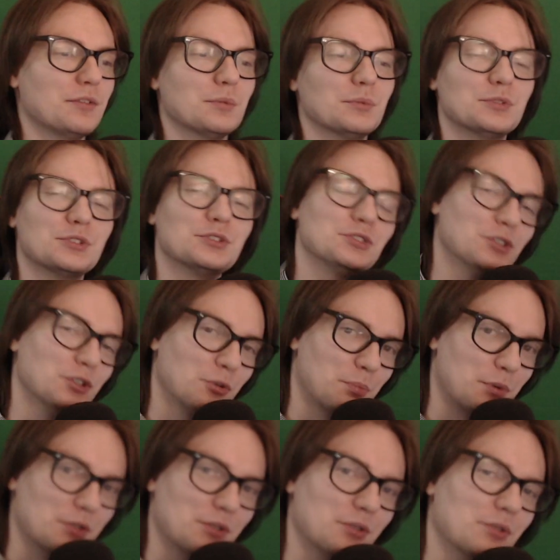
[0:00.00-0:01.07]
It was
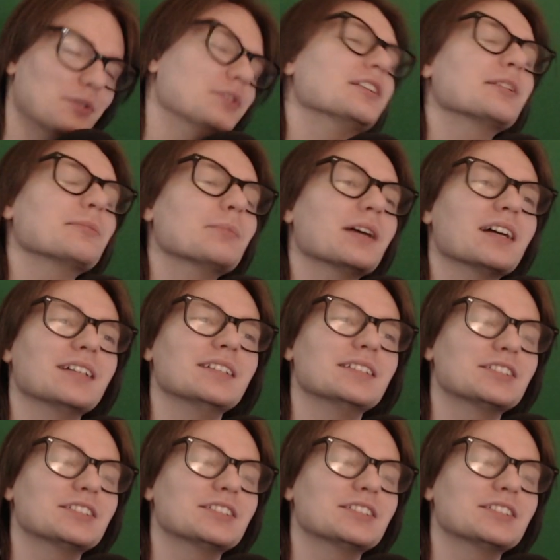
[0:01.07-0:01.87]
super annoying, man.